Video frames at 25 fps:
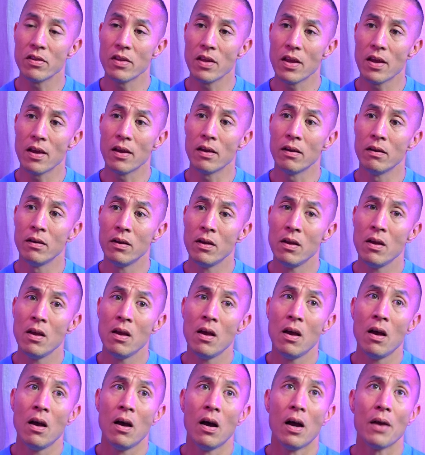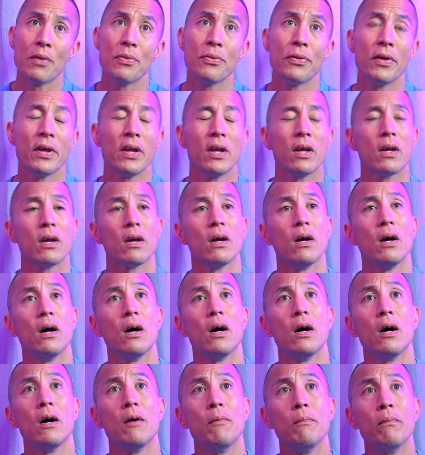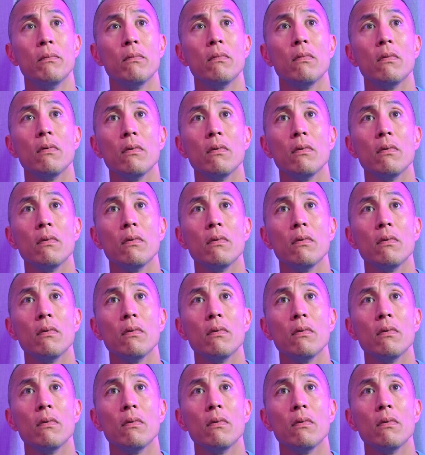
yeah. I think it's